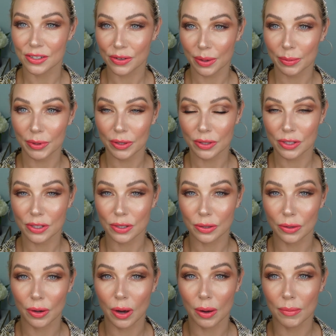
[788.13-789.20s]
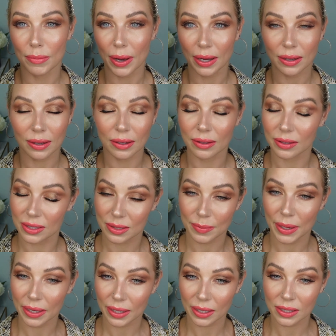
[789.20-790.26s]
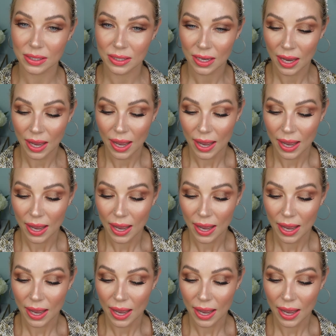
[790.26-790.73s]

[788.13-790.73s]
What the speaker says: tribute to Becca Cosmetics,